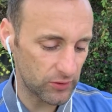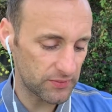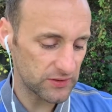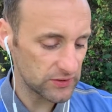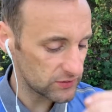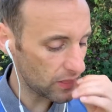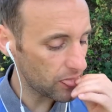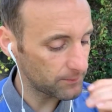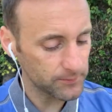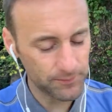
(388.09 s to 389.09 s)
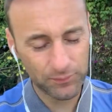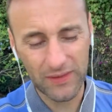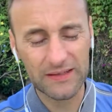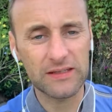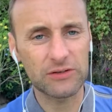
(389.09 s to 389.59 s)
business
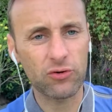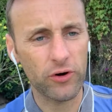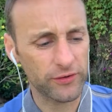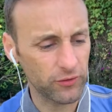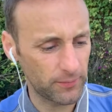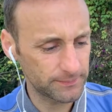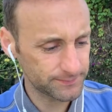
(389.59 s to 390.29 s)
the entire time.